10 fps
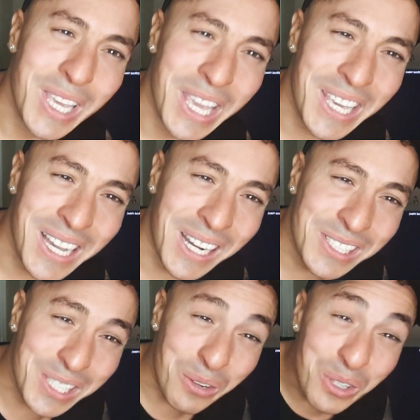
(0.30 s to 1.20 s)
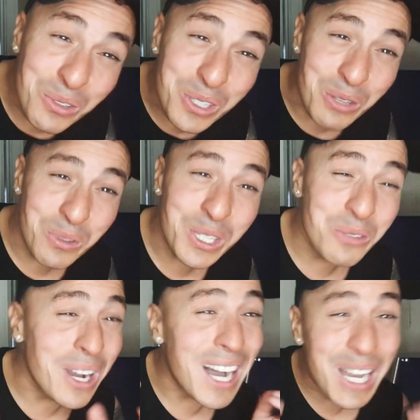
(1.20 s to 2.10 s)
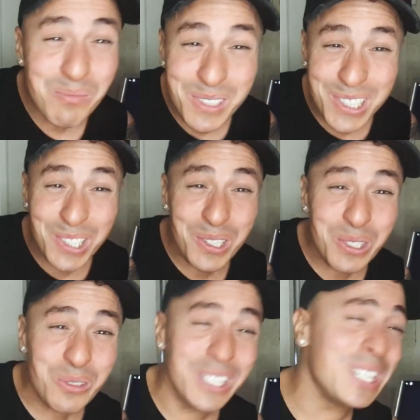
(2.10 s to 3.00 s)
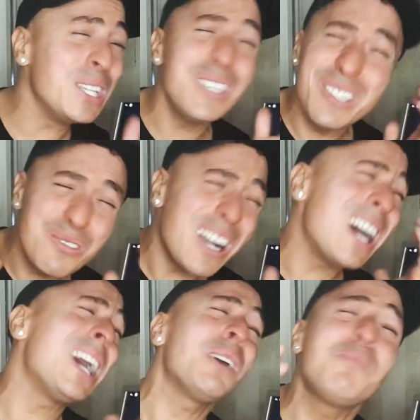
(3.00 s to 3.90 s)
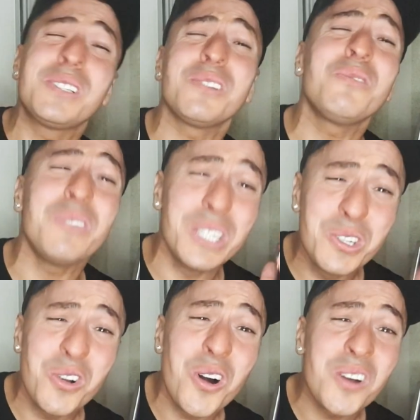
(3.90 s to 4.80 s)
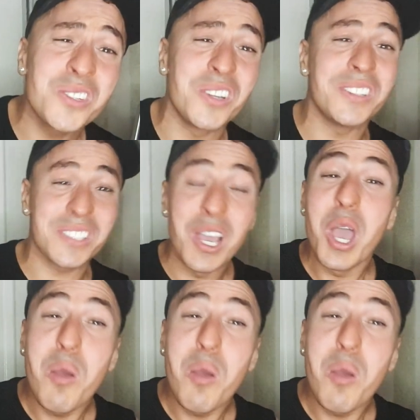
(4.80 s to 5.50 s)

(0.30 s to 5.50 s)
Hey guys, how you doing? You absolutely, you absolutely gorgeous,